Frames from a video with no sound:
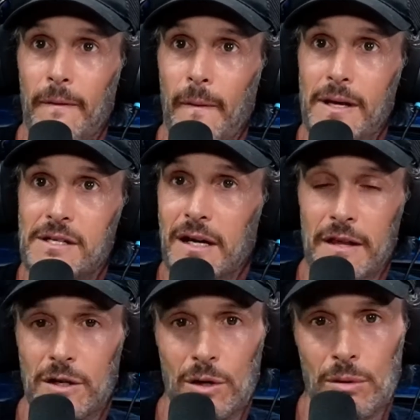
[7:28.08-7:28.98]
it's got
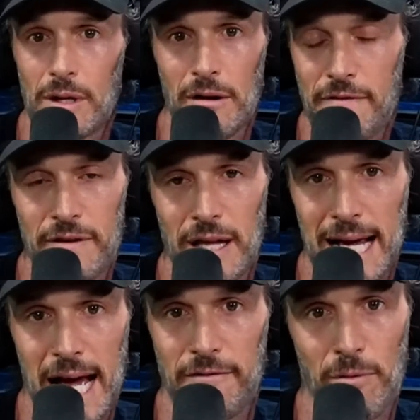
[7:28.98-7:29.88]
nothing to do with whether I feel like
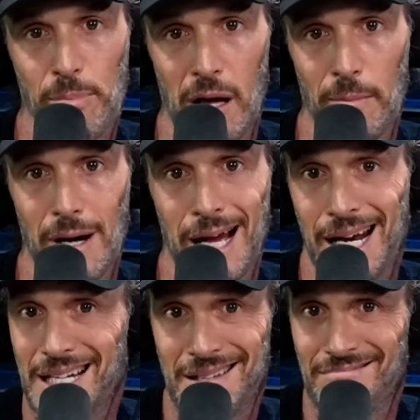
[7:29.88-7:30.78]
I have a problem or not.
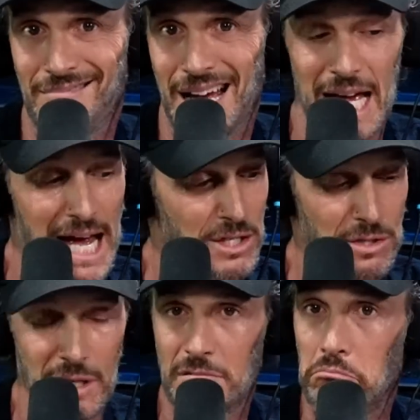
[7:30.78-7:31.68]
I
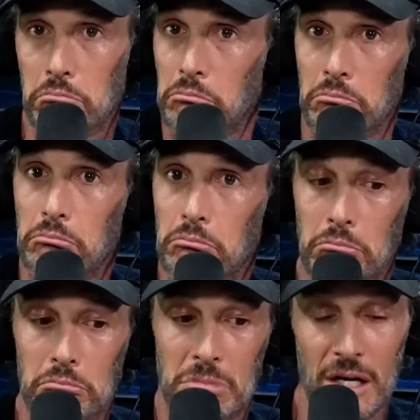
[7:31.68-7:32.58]
actually
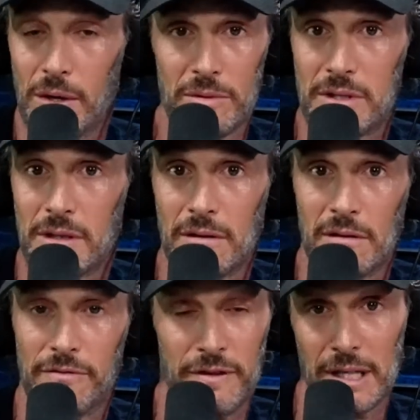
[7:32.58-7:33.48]
don't
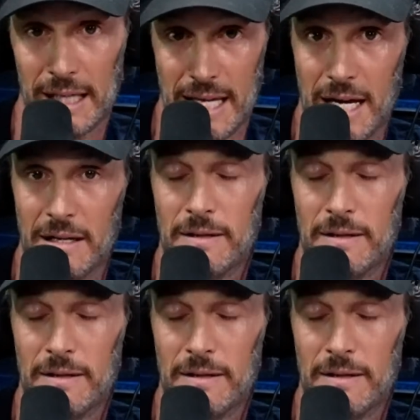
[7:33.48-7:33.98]
feel like that.